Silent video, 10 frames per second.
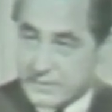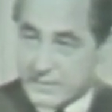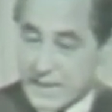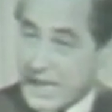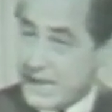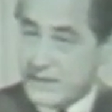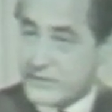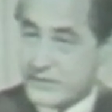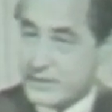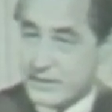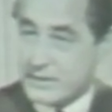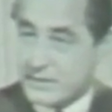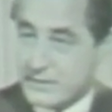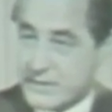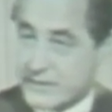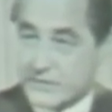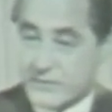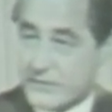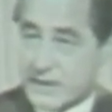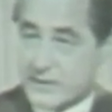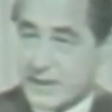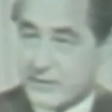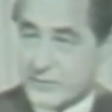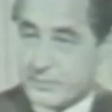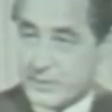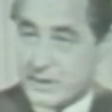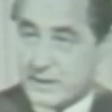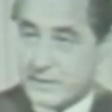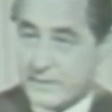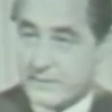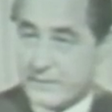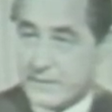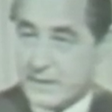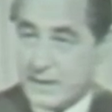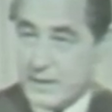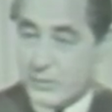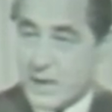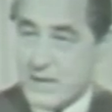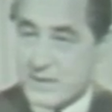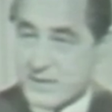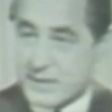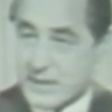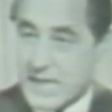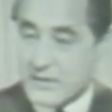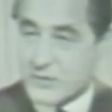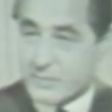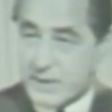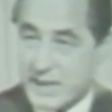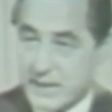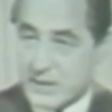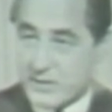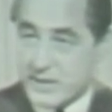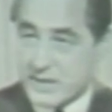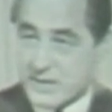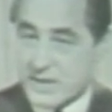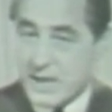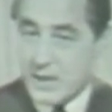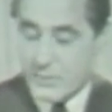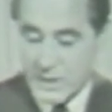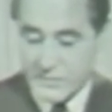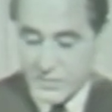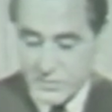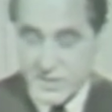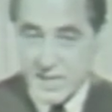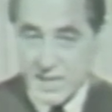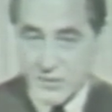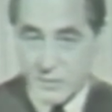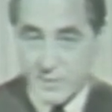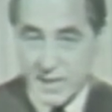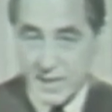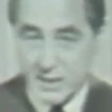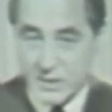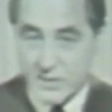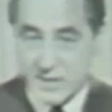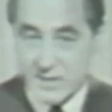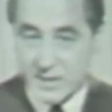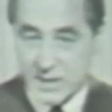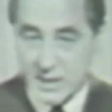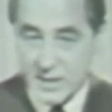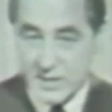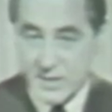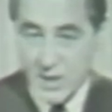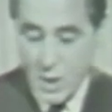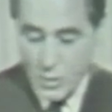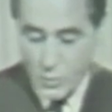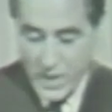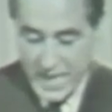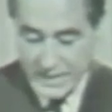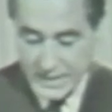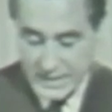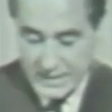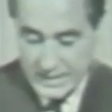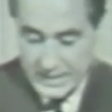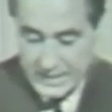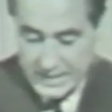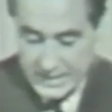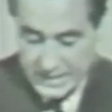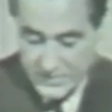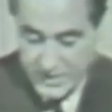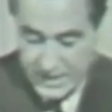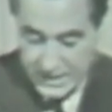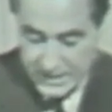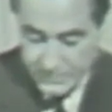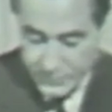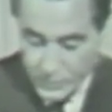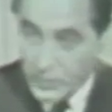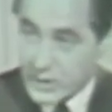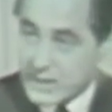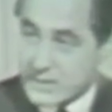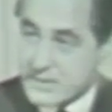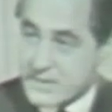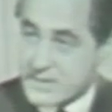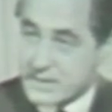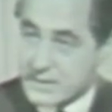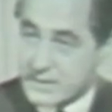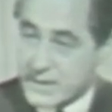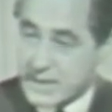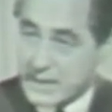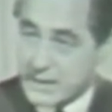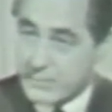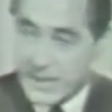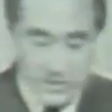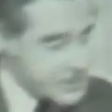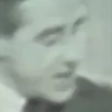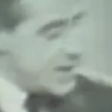The height doesn't affect the entropy. Where is the entropy increase? Well, of course, the entropy increase occurs when the ball hits the bench.